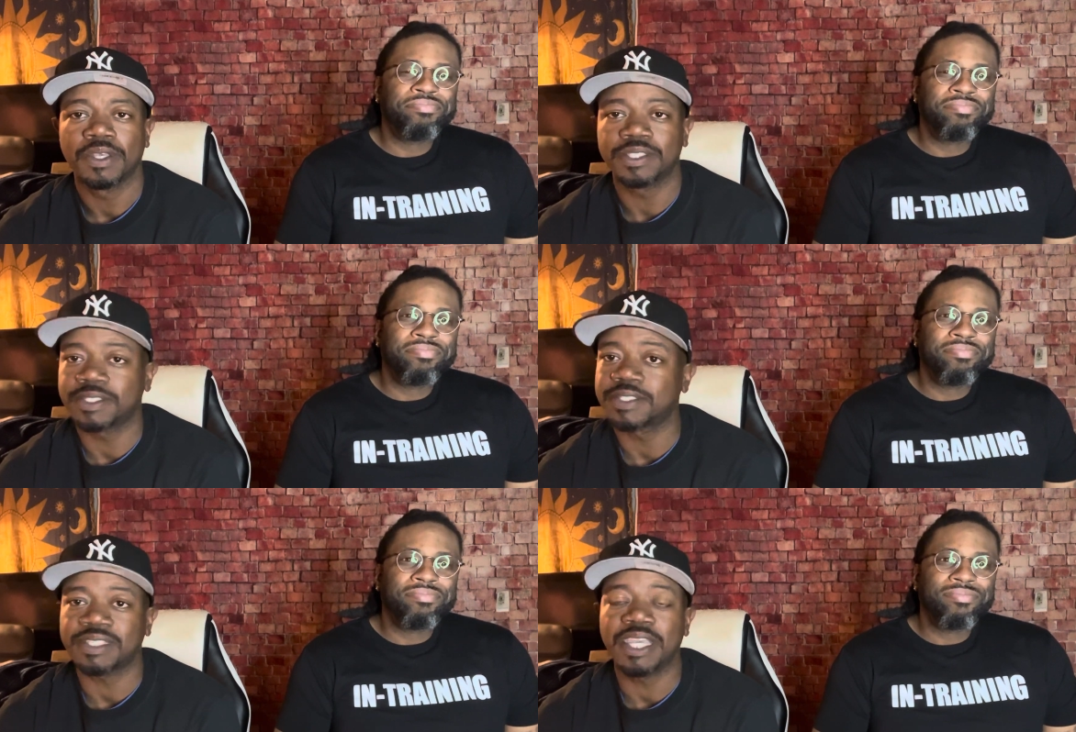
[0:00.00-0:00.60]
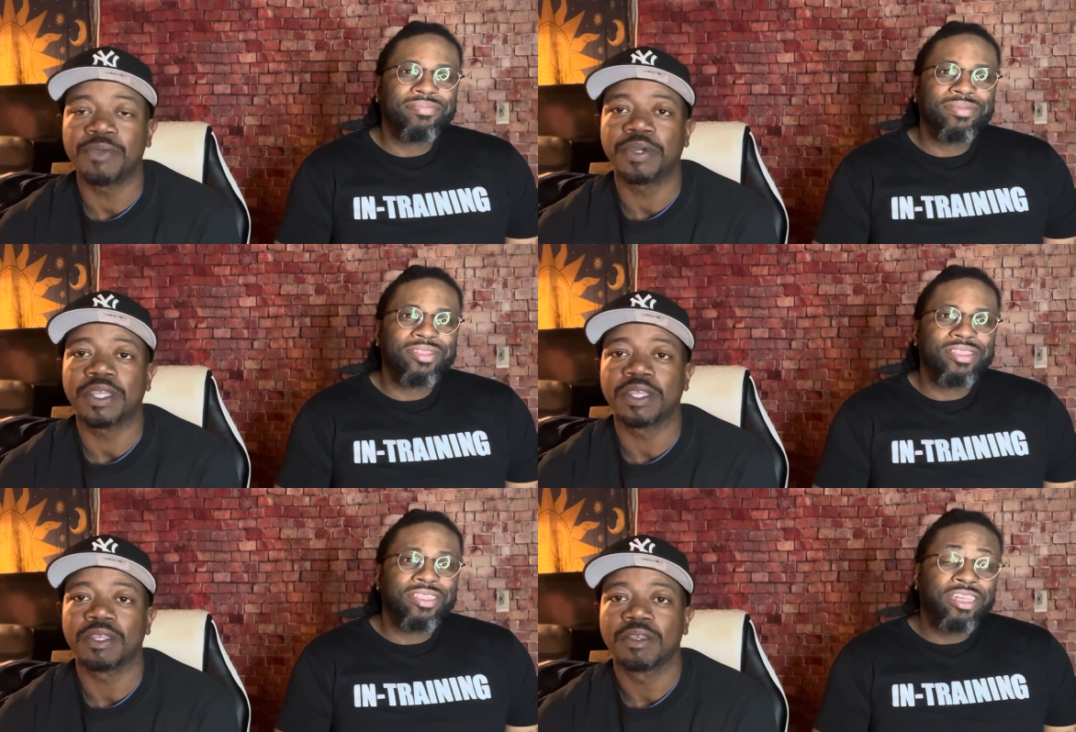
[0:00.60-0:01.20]
Speaker 1: It's the same
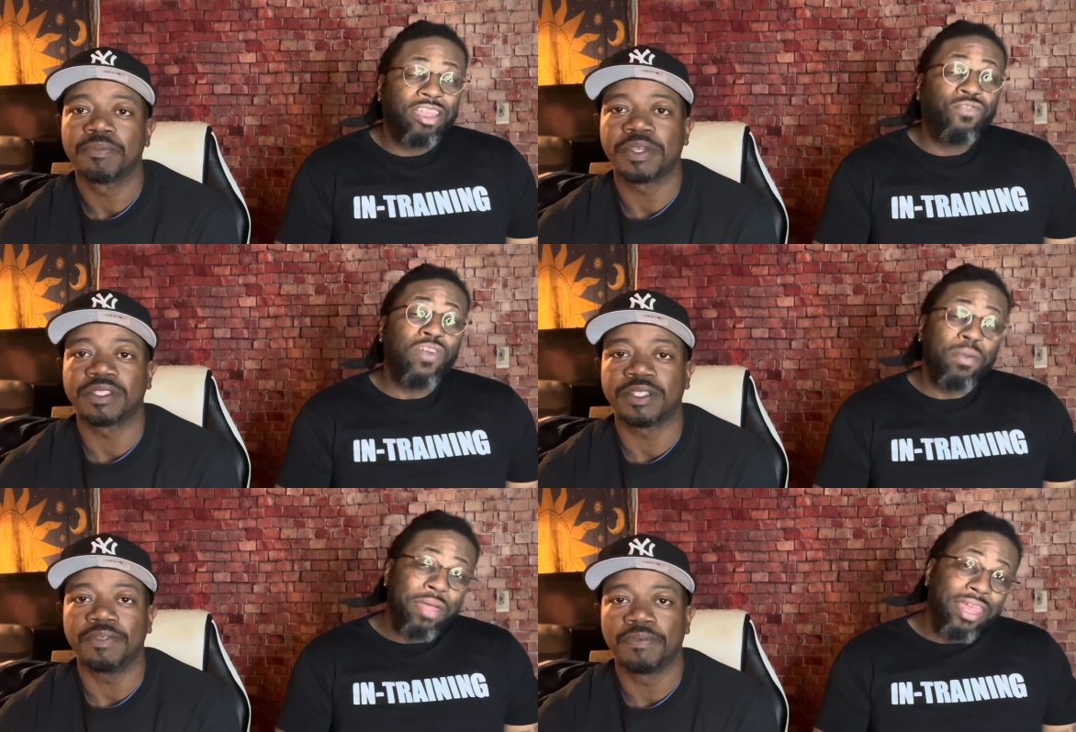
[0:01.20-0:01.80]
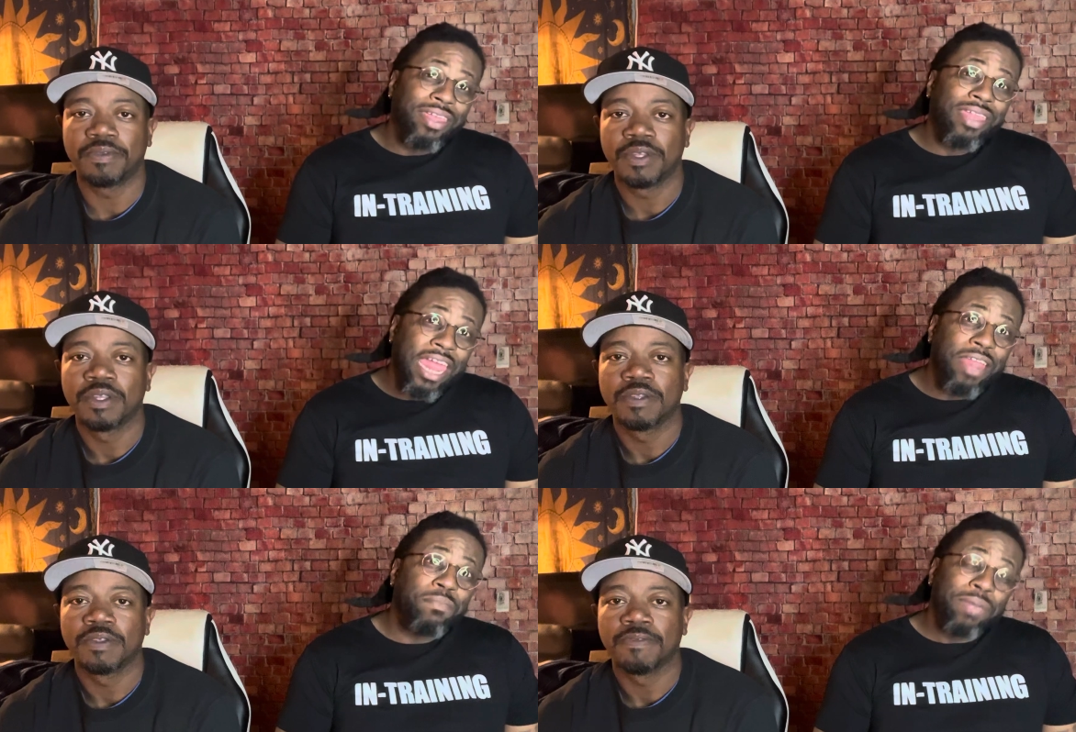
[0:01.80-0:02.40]
way. Because feminists
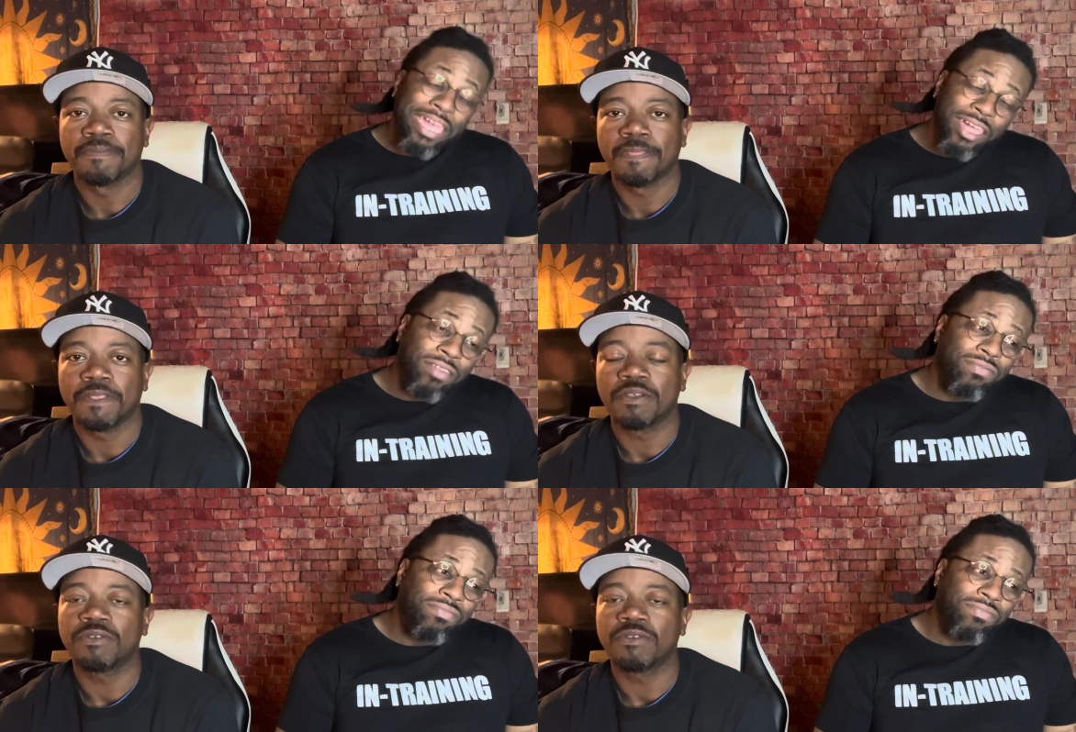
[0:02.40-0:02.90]
hate men.